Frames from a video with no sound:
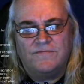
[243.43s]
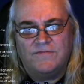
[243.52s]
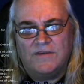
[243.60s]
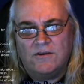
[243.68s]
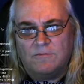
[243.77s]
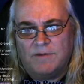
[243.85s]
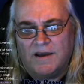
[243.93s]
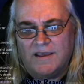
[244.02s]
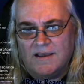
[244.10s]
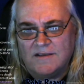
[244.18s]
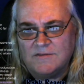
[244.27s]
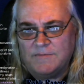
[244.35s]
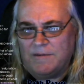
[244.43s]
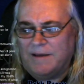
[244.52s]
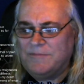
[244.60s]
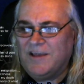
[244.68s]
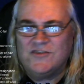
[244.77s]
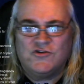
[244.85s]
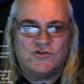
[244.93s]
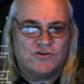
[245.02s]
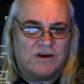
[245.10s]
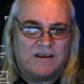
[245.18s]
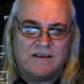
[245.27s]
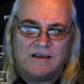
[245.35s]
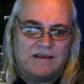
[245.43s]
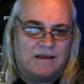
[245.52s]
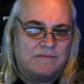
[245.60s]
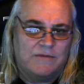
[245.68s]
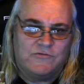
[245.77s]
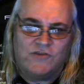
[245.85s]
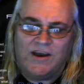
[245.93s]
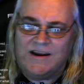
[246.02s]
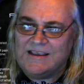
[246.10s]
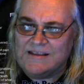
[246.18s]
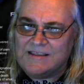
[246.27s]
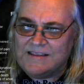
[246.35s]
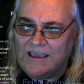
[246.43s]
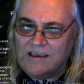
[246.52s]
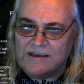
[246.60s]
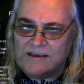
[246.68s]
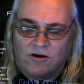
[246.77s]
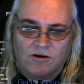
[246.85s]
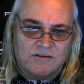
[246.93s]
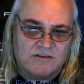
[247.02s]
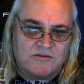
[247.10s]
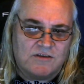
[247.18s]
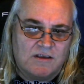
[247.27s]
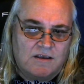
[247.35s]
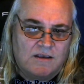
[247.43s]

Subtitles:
Fito Paez, mate. I'm not sure. I'm trying to take in all this